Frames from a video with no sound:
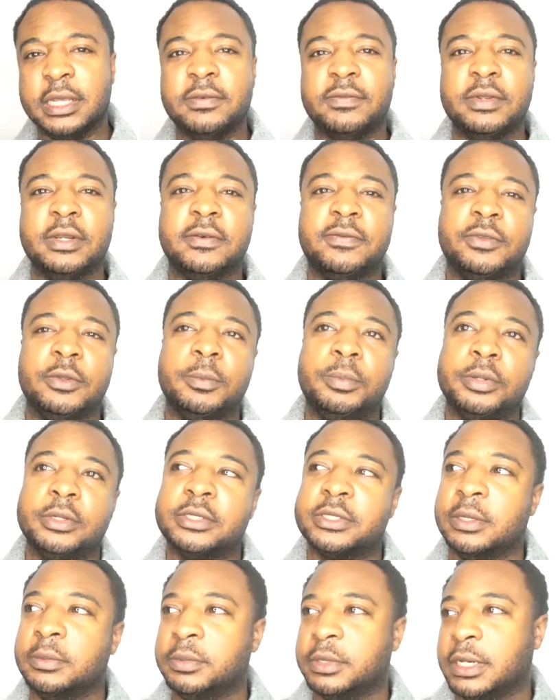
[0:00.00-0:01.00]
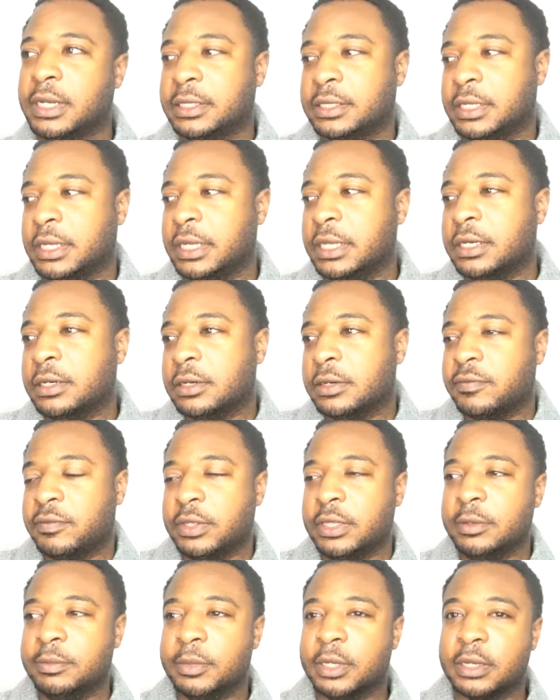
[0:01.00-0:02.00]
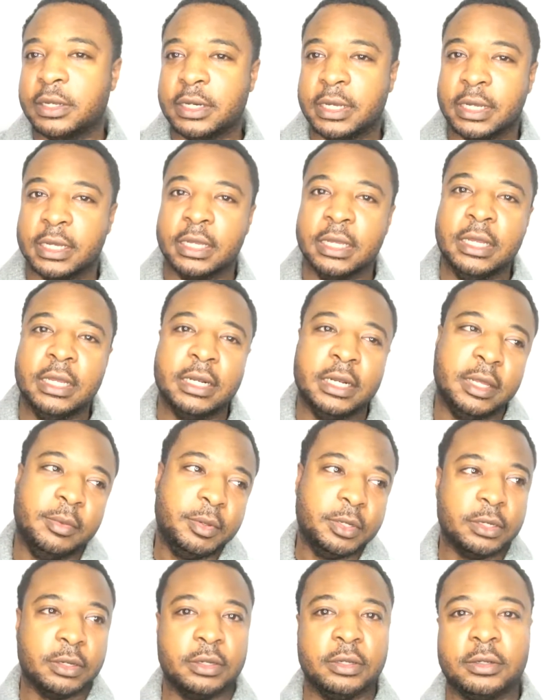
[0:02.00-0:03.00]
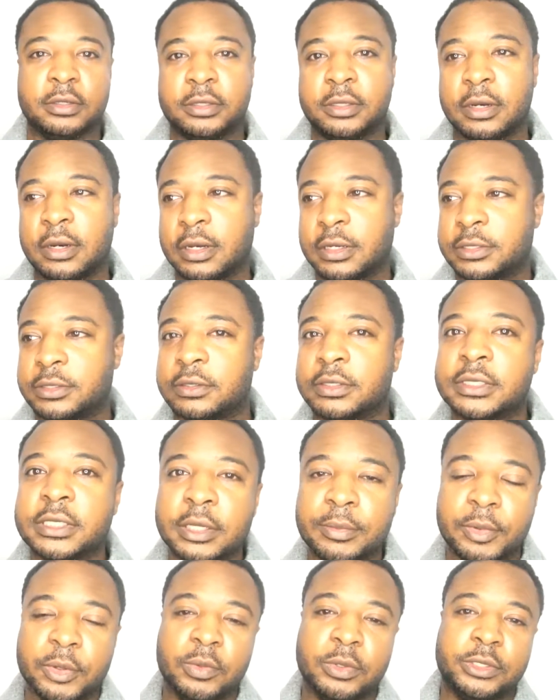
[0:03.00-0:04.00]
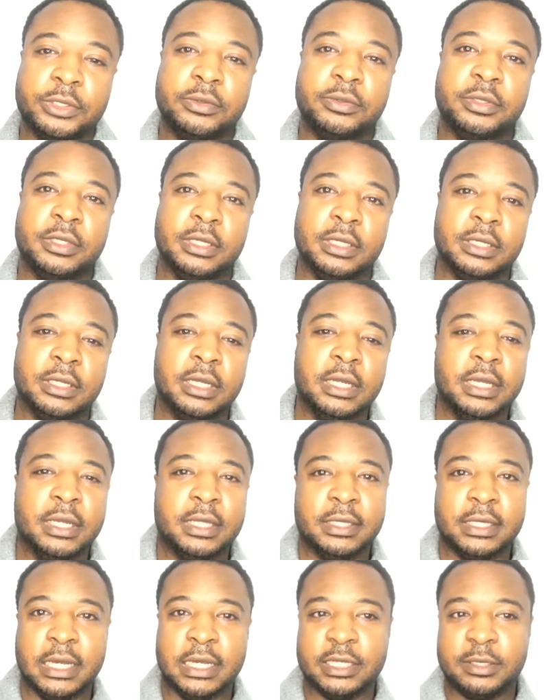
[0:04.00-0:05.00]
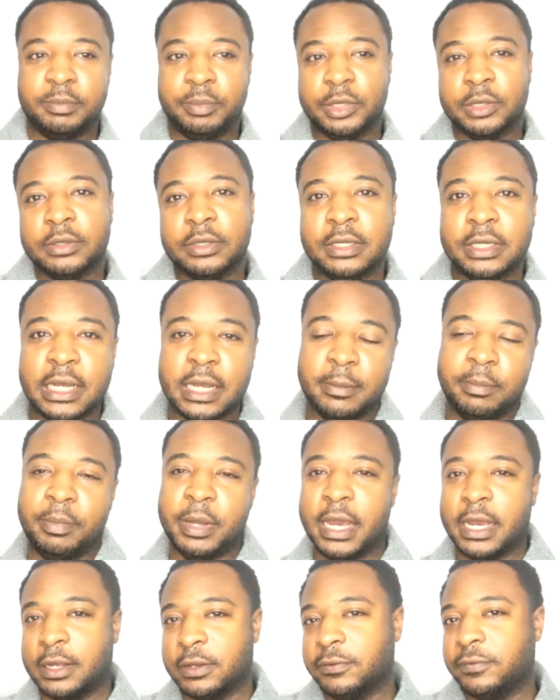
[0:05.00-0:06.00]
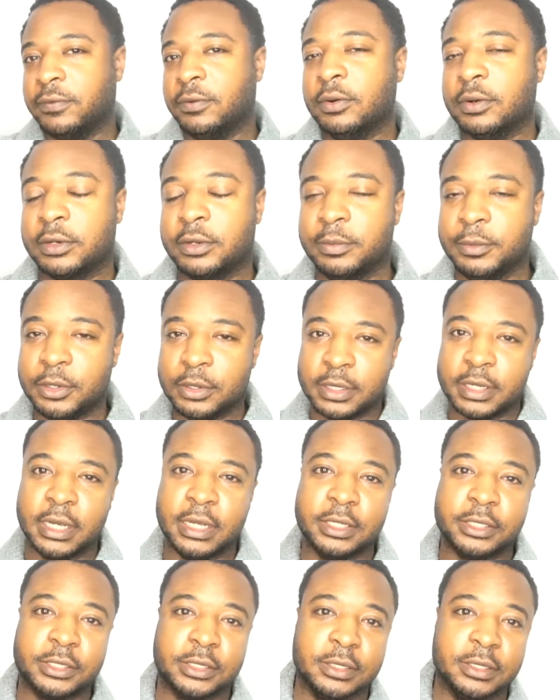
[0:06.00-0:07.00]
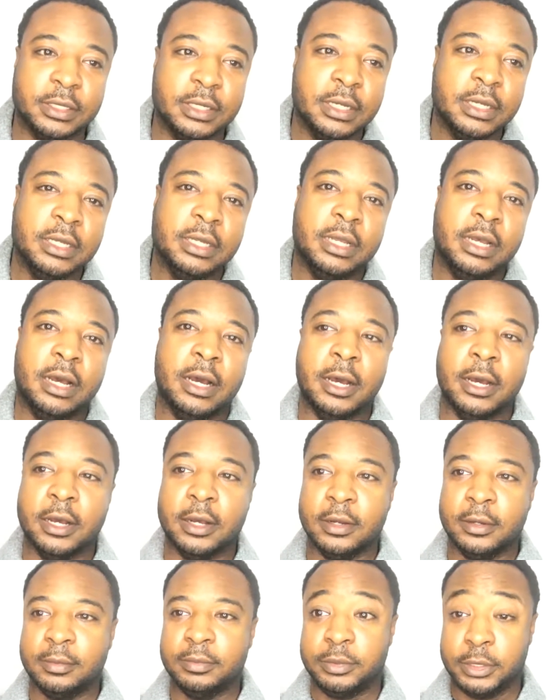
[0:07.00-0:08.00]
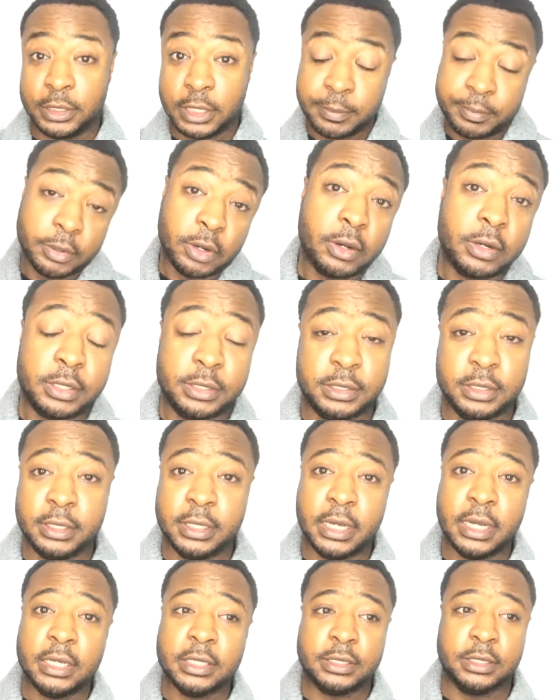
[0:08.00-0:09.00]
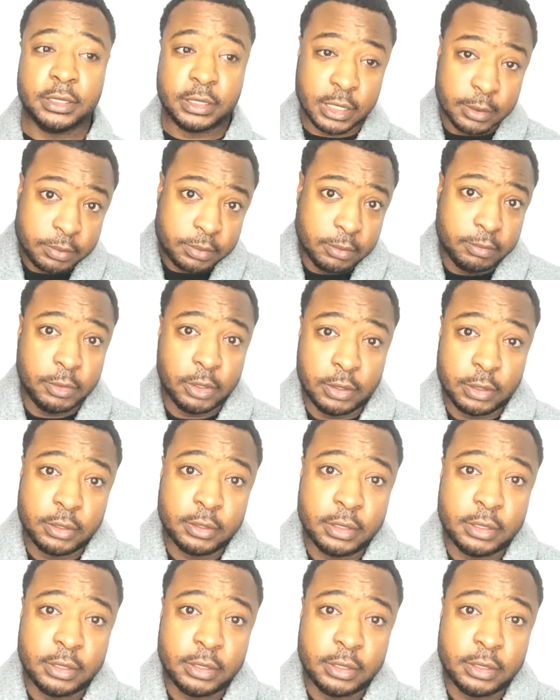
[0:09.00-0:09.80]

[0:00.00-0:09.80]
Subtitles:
even if you put something at the end of the email, like let me know your thoughts or tell me what you think, that's building that back and forth communication to keep your artists engaged and keep them on your